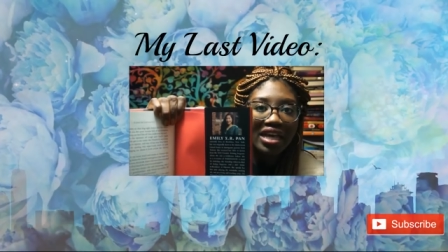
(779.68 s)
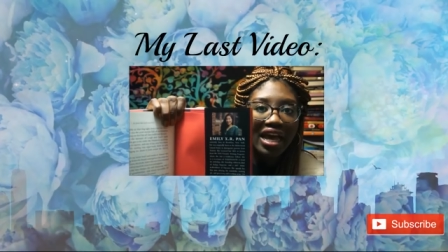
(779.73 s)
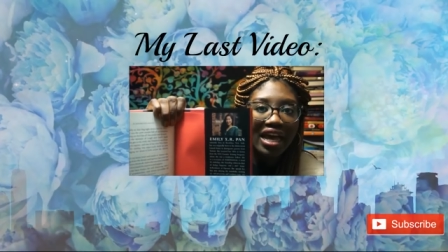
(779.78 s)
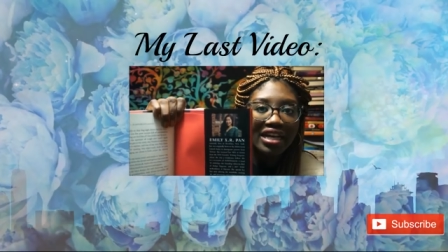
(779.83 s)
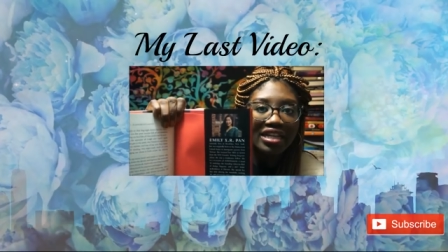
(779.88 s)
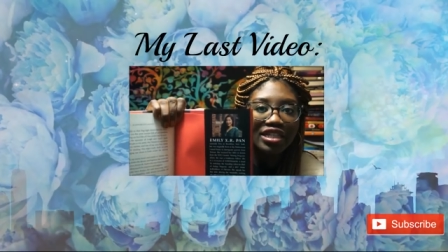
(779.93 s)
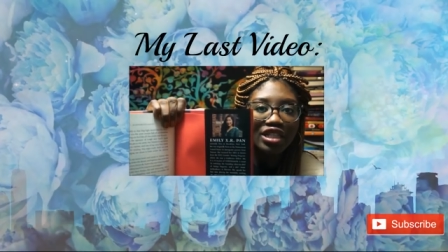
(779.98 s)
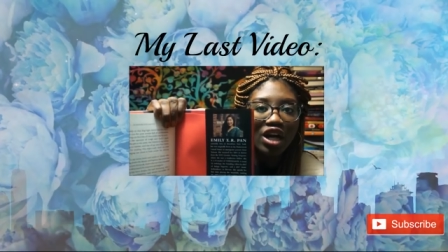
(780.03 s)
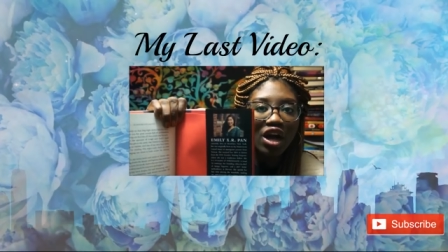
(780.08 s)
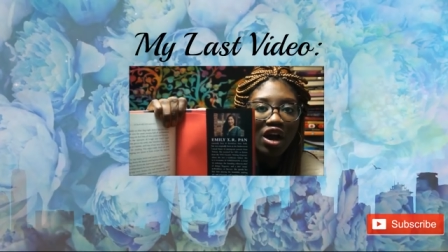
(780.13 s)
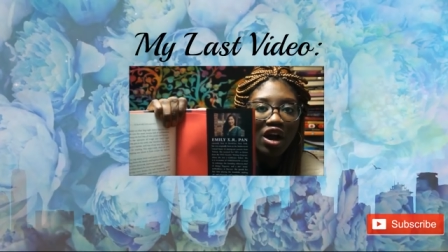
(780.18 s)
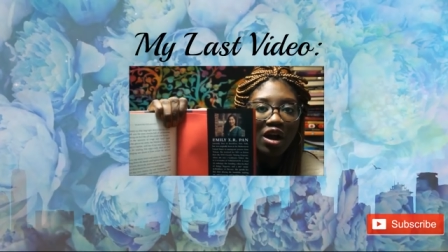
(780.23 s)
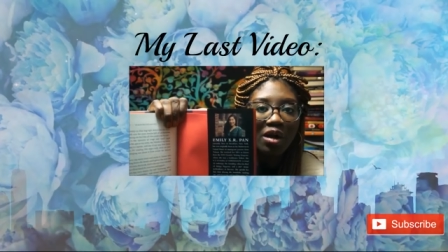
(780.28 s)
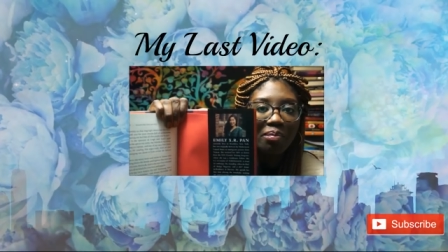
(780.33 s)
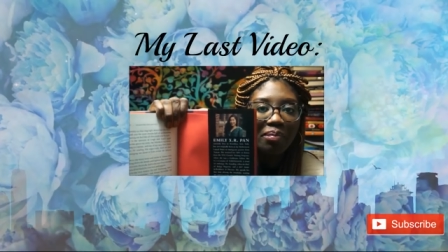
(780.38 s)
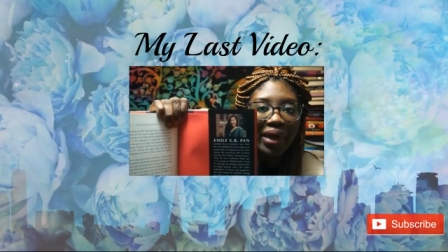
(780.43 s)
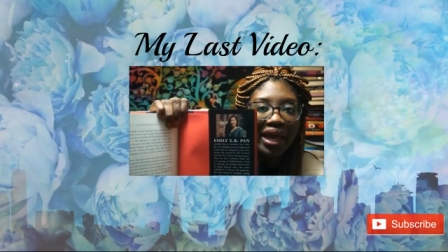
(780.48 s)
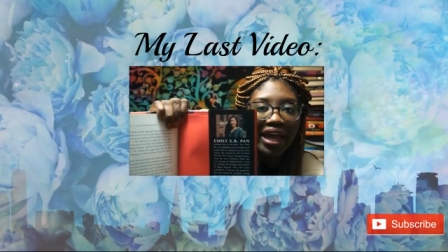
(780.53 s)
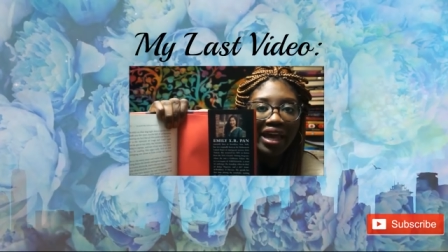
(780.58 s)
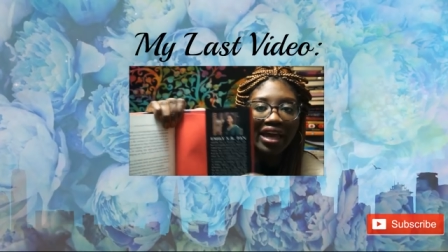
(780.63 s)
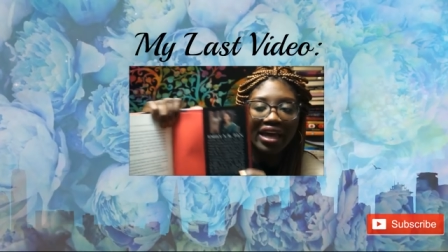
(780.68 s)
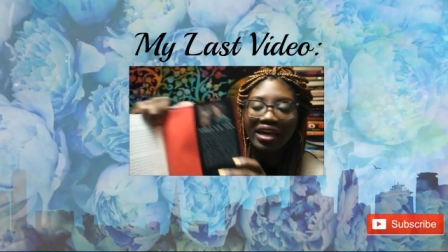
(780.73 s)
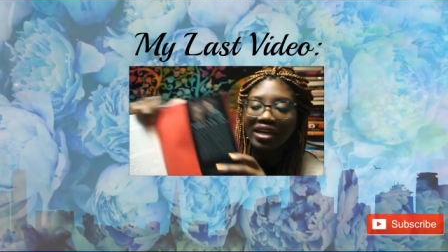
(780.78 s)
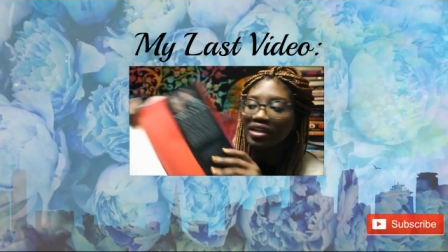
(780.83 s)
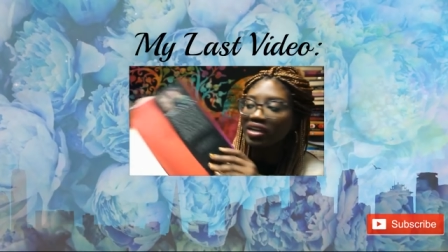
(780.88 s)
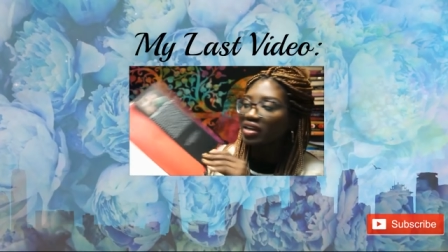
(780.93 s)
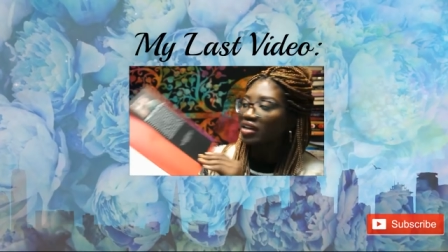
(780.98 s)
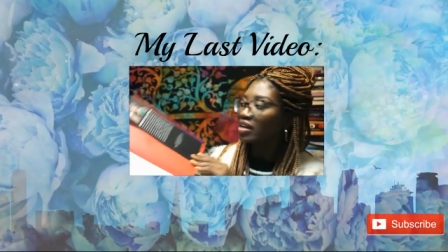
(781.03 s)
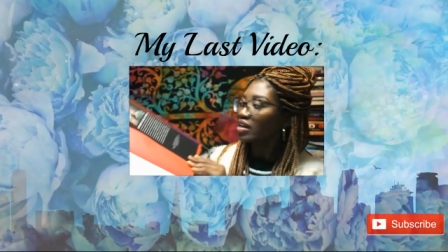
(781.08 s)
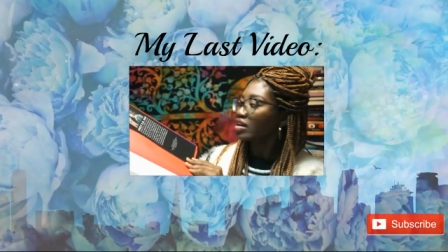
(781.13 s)
X.R. Pan
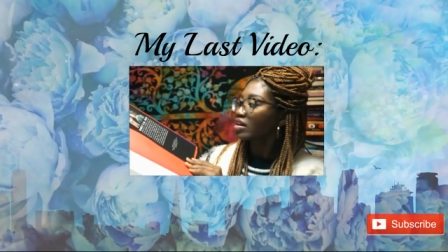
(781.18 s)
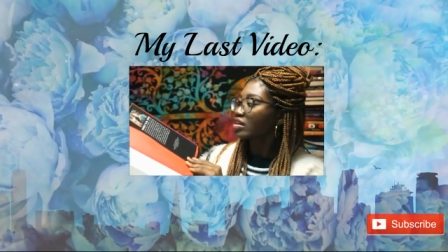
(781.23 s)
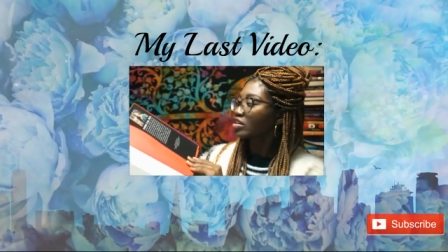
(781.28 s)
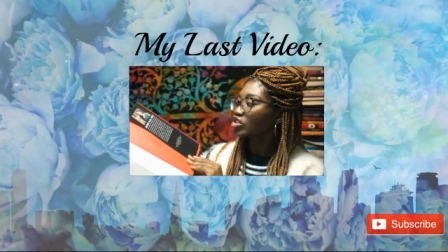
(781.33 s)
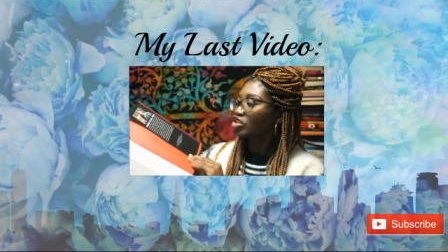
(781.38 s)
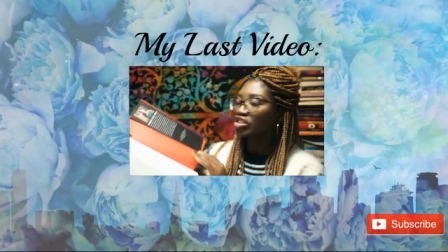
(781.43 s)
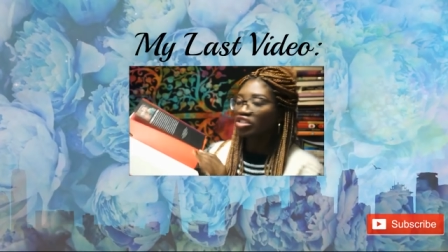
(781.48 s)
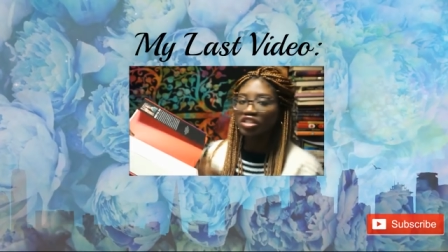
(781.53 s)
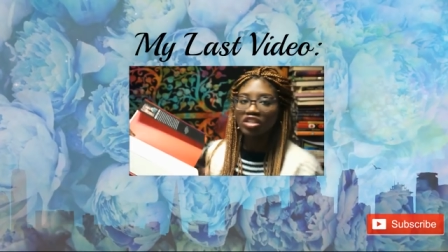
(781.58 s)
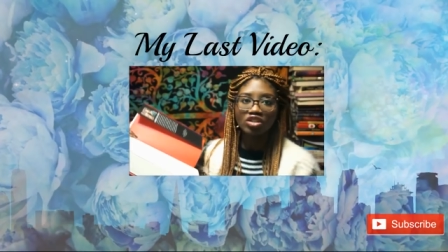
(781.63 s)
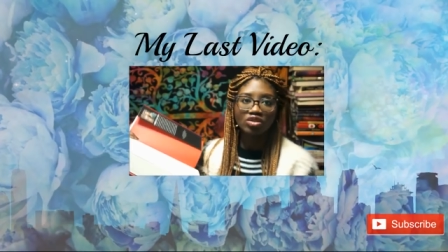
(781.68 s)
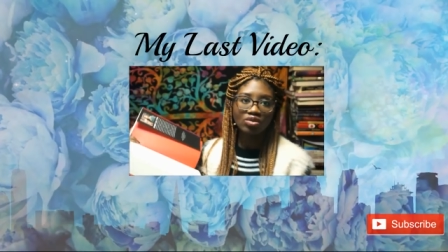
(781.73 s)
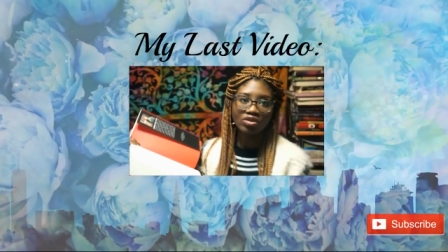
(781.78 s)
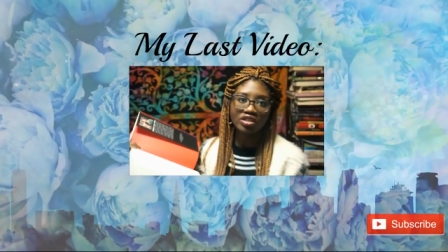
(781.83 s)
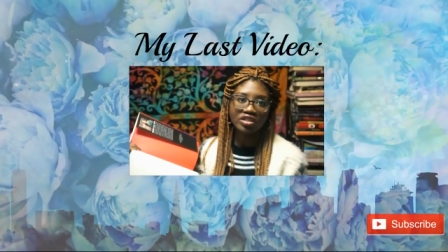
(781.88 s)
just ignore